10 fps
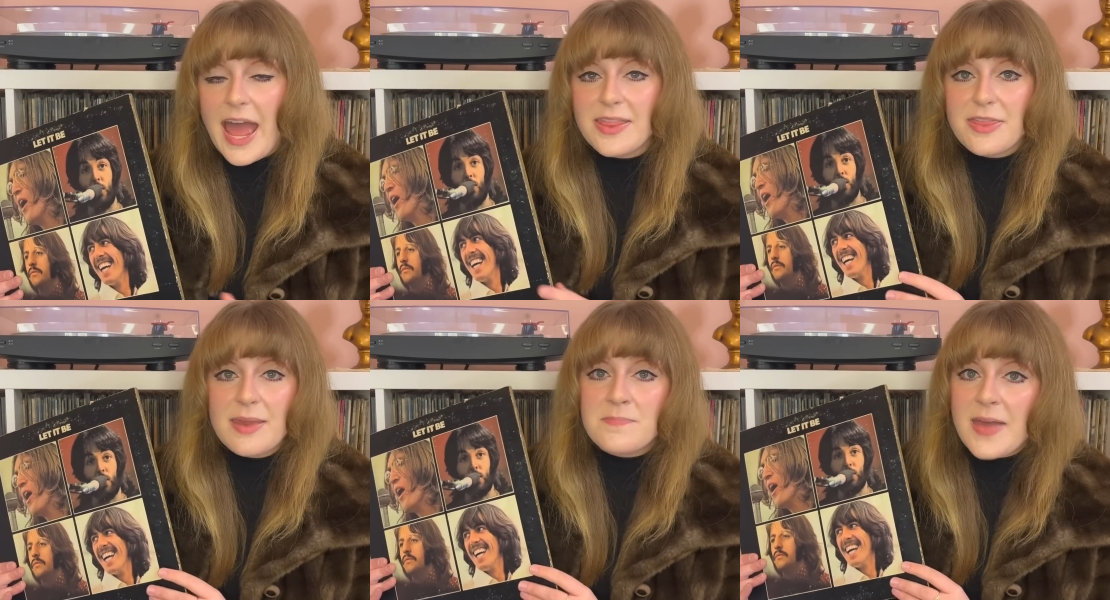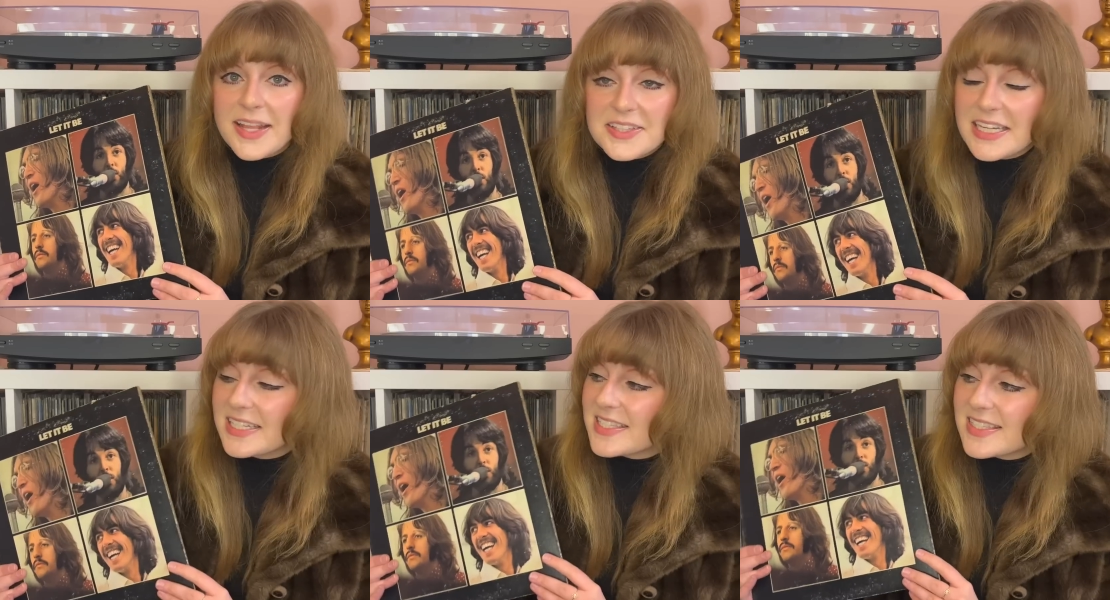Speaker 1: and they
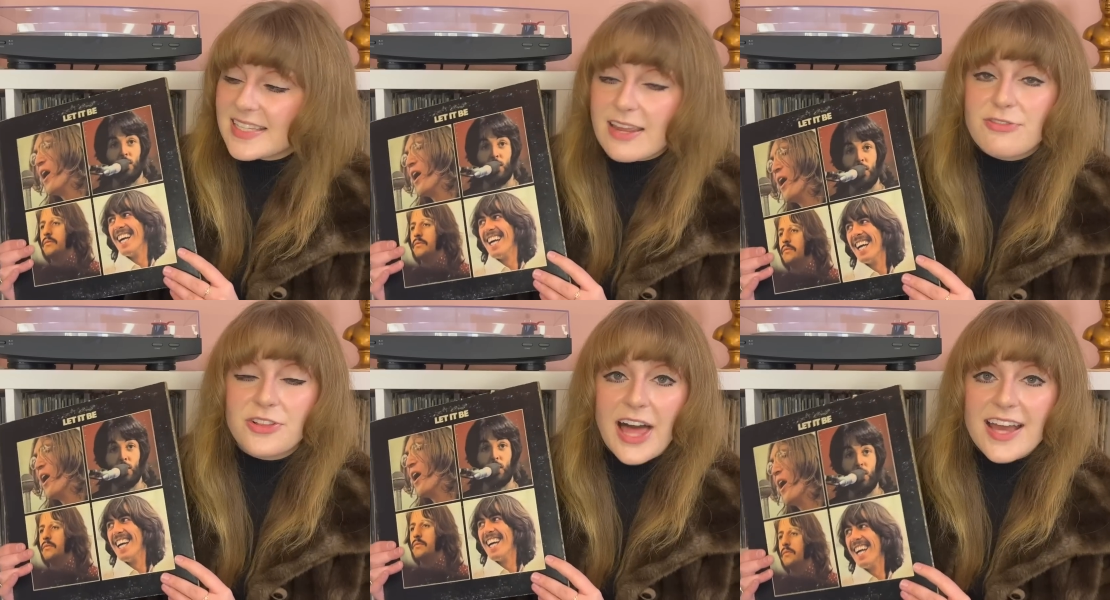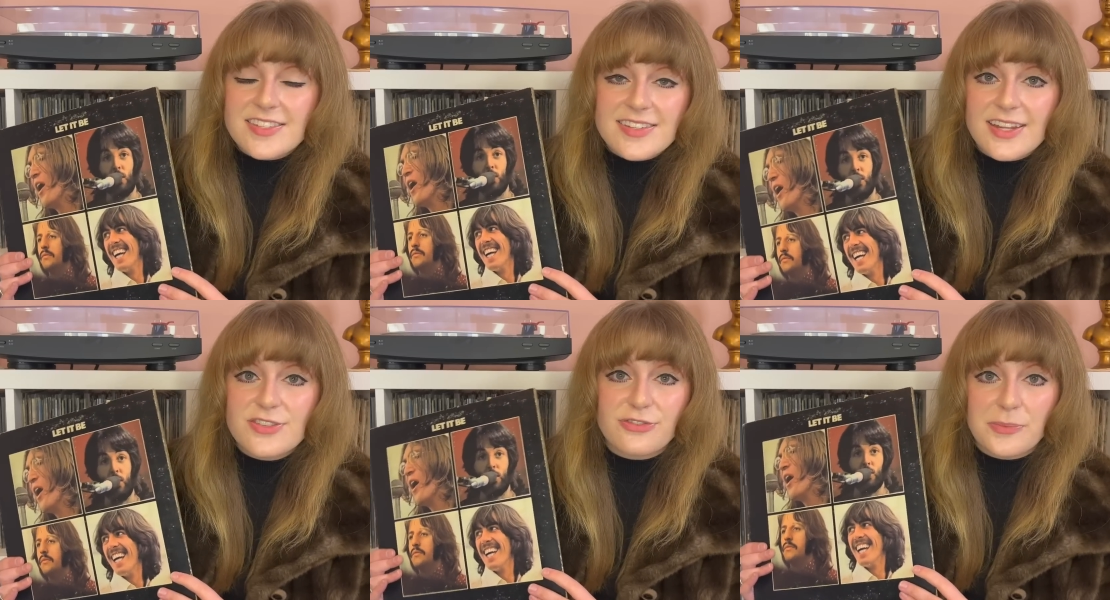medleyed Save the Last
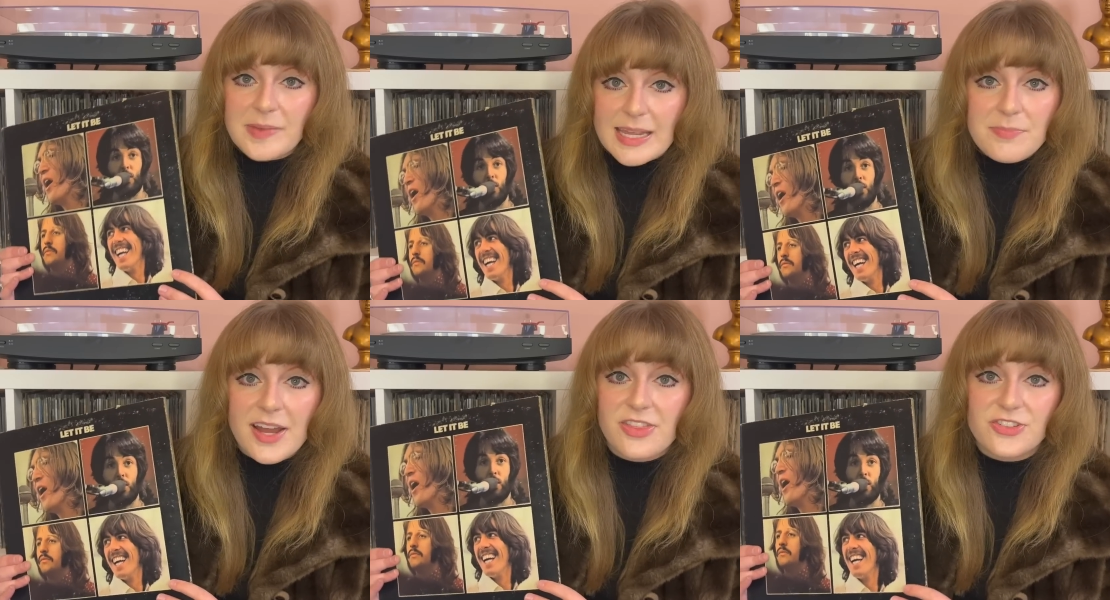Dance for Me by the